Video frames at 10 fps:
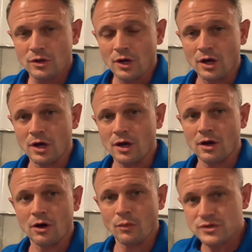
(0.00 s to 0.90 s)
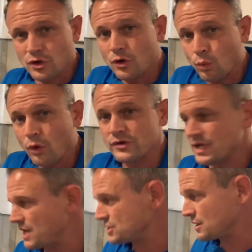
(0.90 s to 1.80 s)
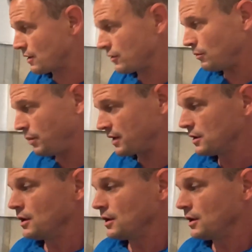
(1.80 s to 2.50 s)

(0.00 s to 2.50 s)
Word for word: uh, always a good worst case scenario. But